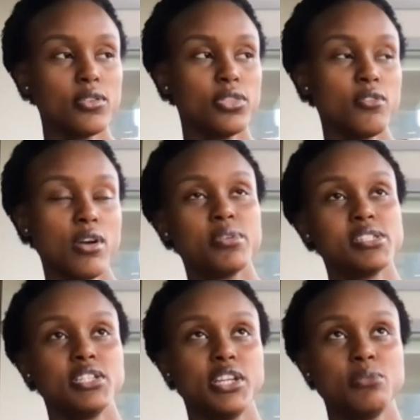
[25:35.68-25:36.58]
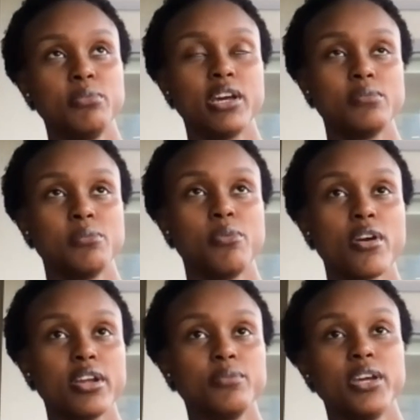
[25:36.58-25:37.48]
the representation becomes
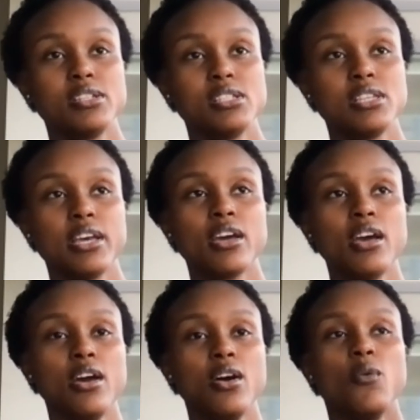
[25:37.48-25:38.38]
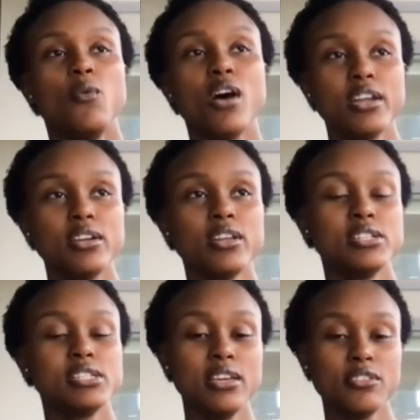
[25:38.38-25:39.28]
important, because it's like, one,
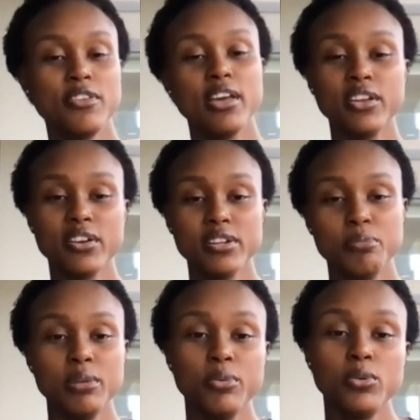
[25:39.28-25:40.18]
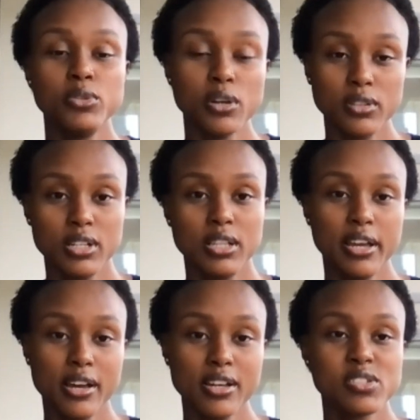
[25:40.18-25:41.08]
seeing failure in people who don't look
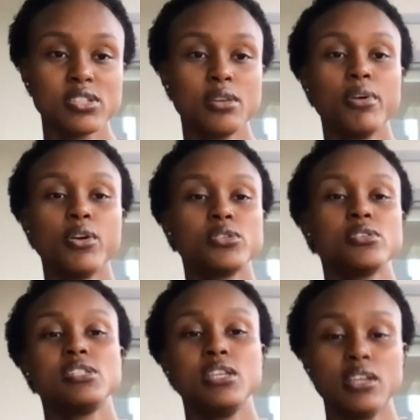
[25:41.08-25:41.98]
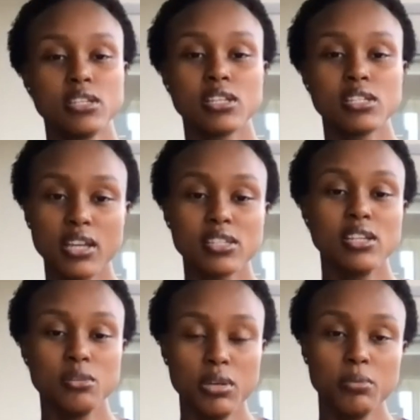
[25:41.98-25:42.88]
like us, but also seeing success
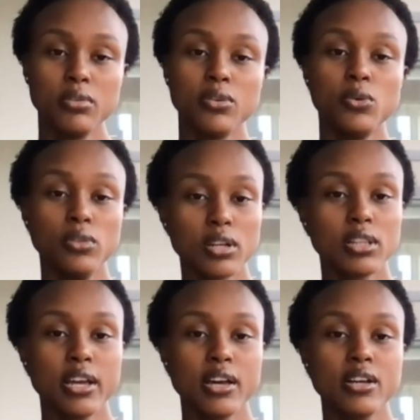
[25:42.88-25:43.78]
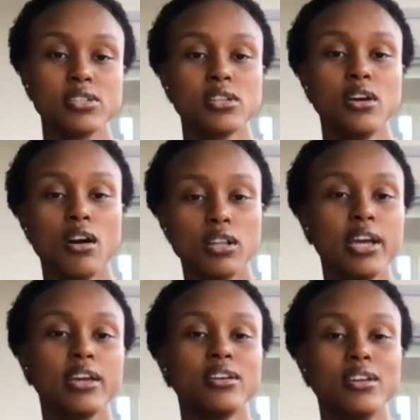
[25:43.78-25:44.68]
in people who look like us, are
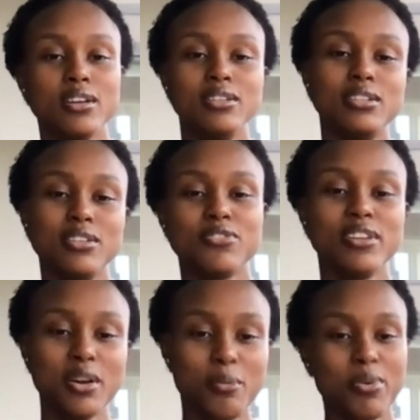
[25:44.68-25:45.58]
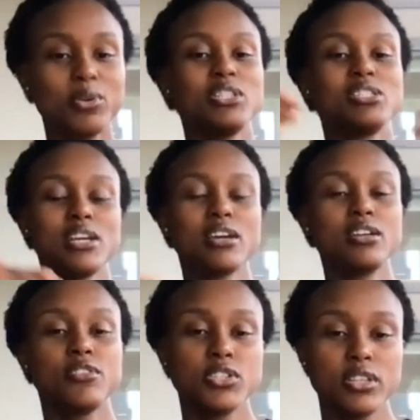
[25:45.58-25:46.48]
like different approaches that
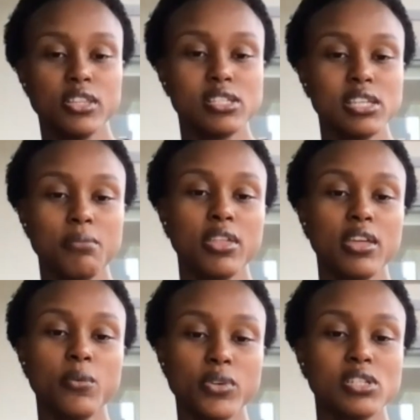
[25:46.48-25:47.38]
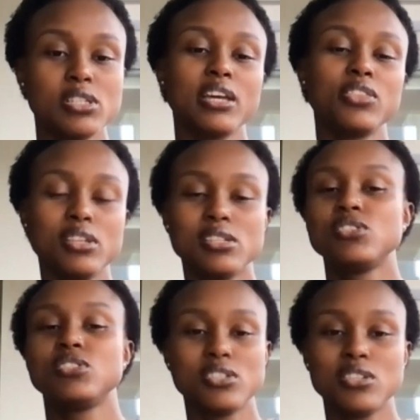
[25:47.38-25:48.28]
converge on the same thing, which is like, this
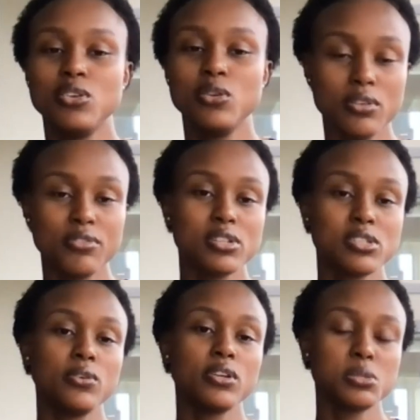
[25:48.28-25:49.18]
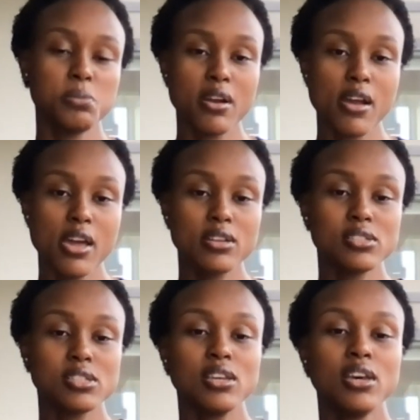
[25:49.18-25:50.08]
is just a universal
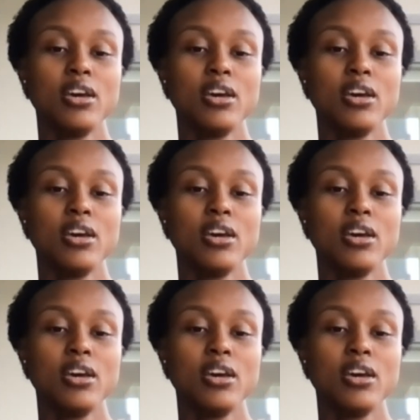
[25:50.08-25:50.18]
experience.